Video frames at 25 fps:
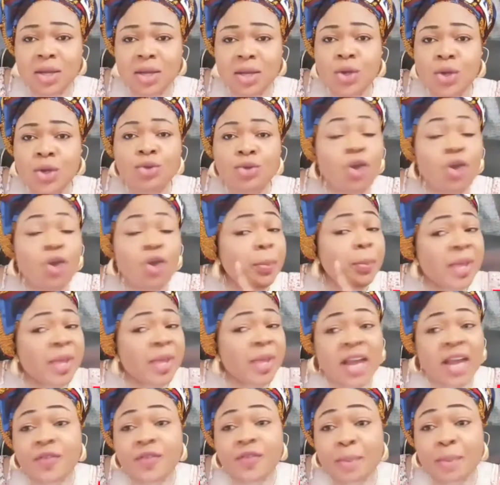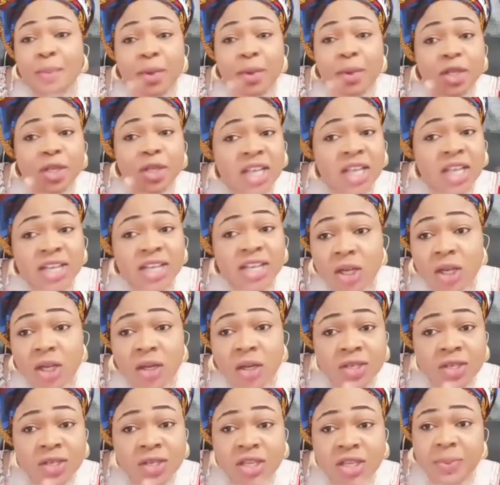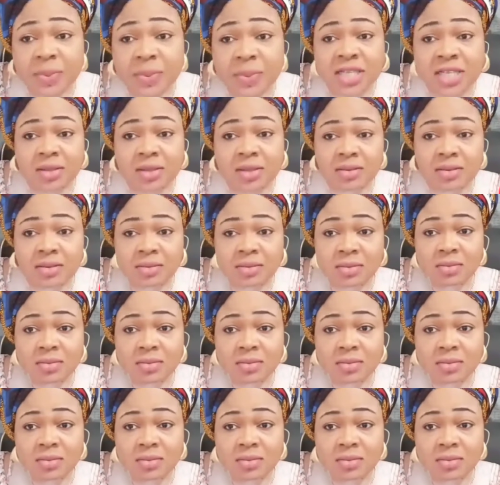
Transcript: Not be everybody the jealousy person.